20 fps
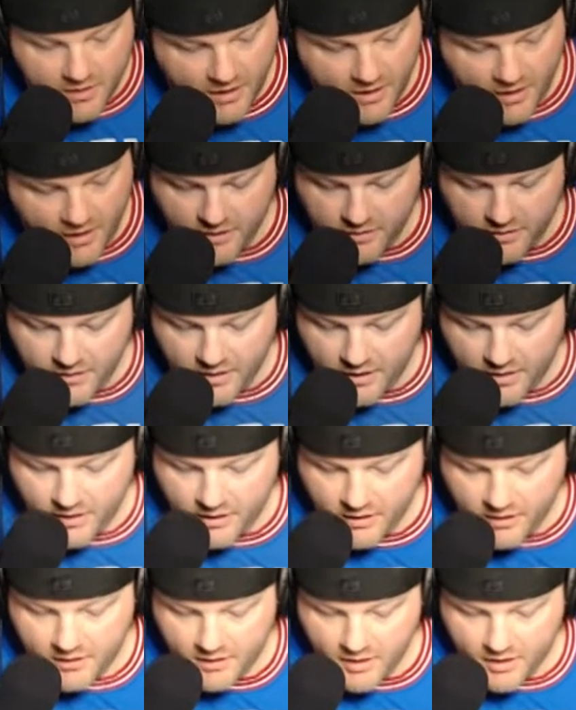And
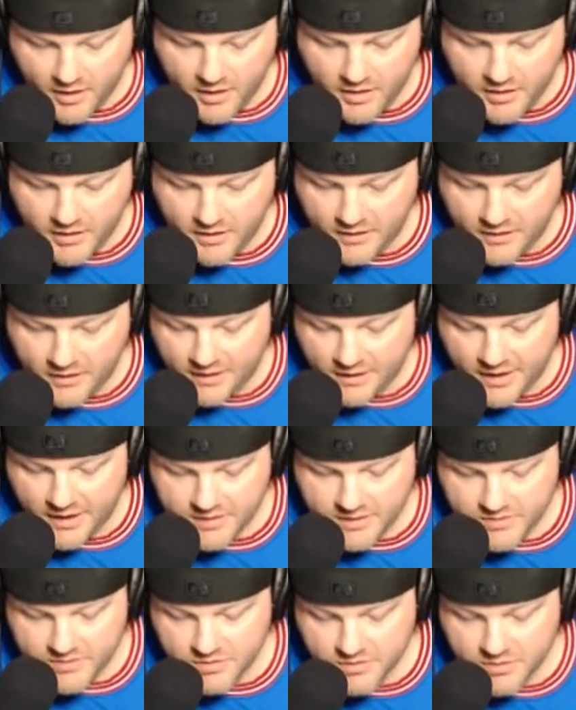then the
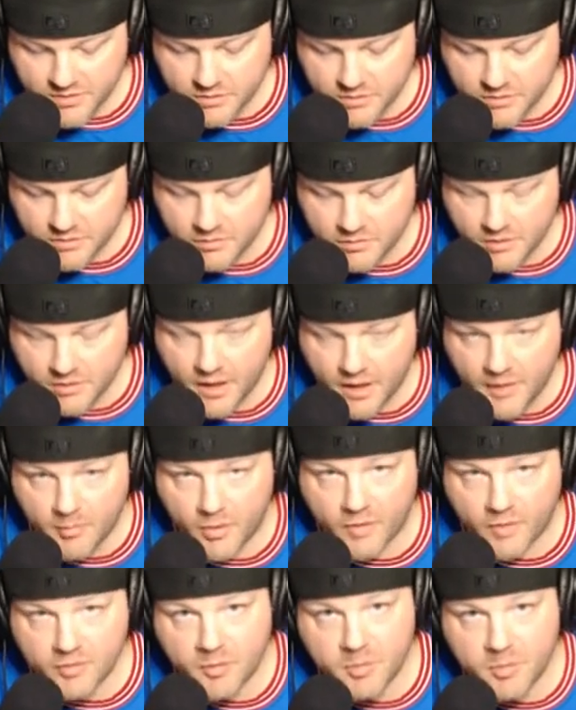last 2
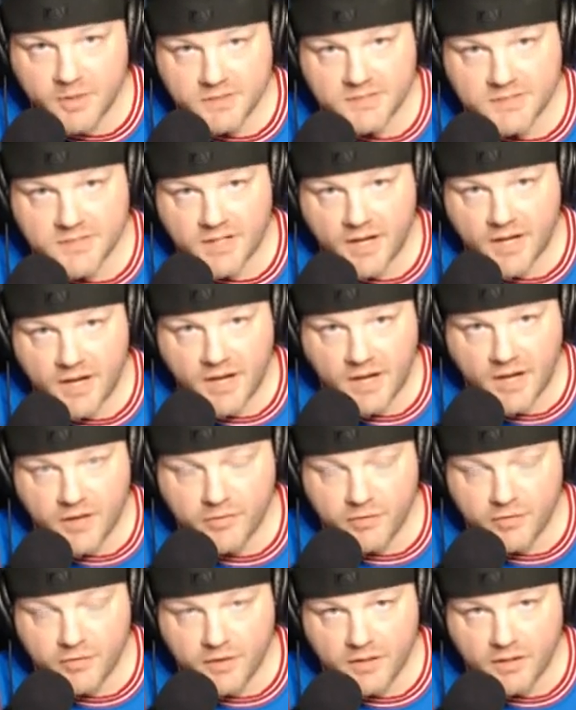Marvel books that I
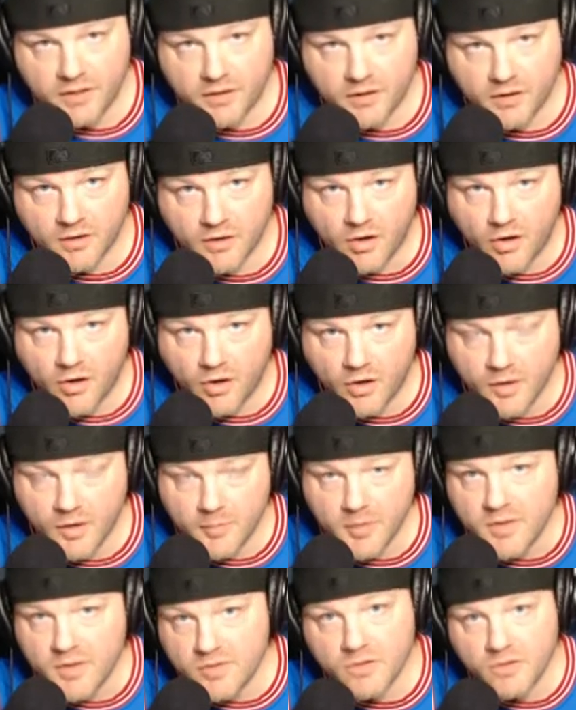have here are
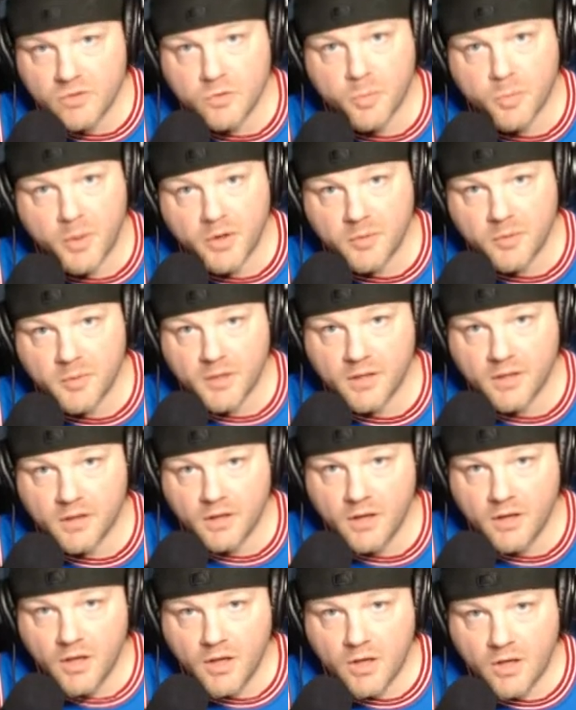Amazing Spider-Man
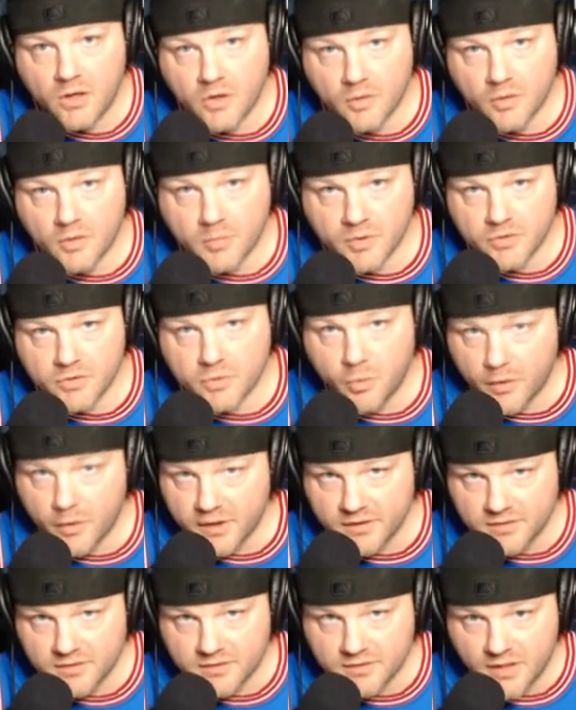number
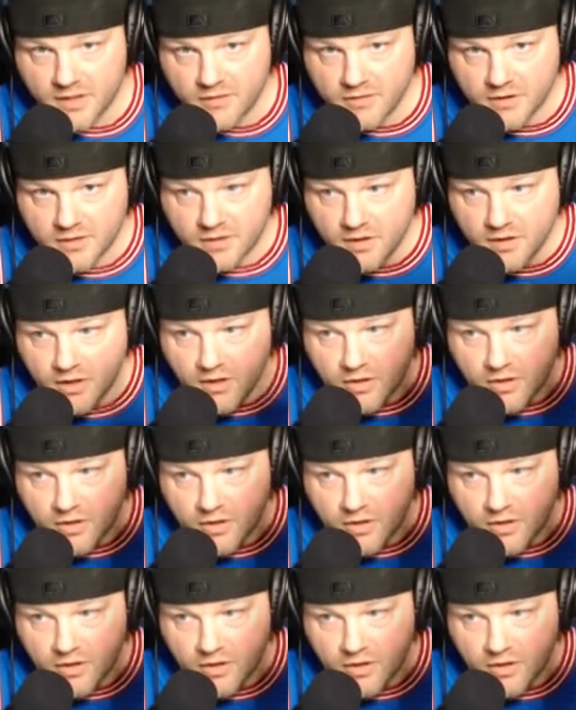27.